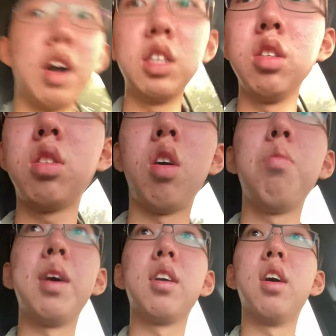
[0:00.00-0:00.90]
I just, oh
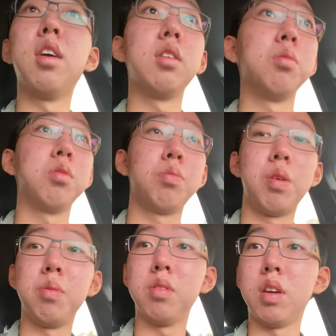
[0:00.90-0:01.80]
my God, I almost
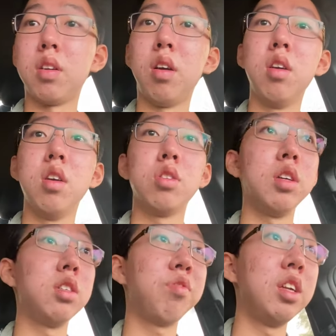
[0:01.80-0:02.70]
bumped that car. So I
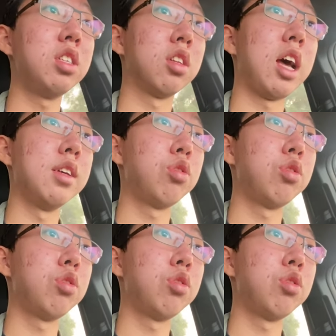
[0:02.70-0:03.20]
just finished the test